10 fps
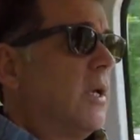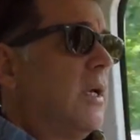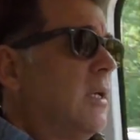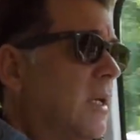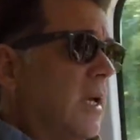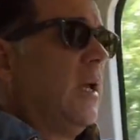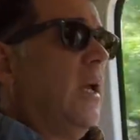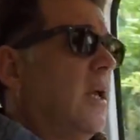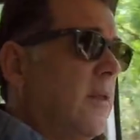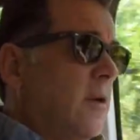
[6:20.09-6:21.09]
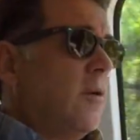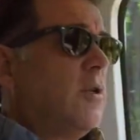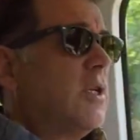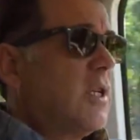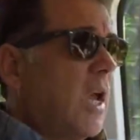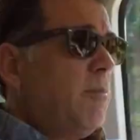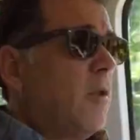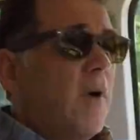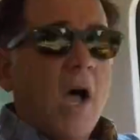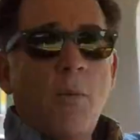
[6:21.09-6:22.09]
and they're just
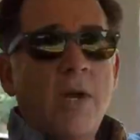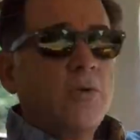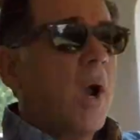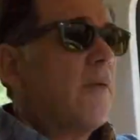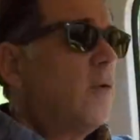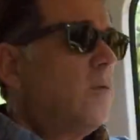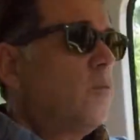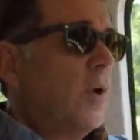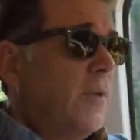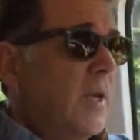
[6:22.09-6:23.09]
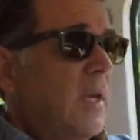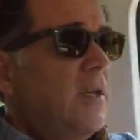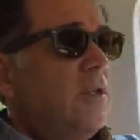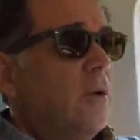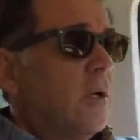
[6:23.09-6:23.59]
capable of highway travel with ease.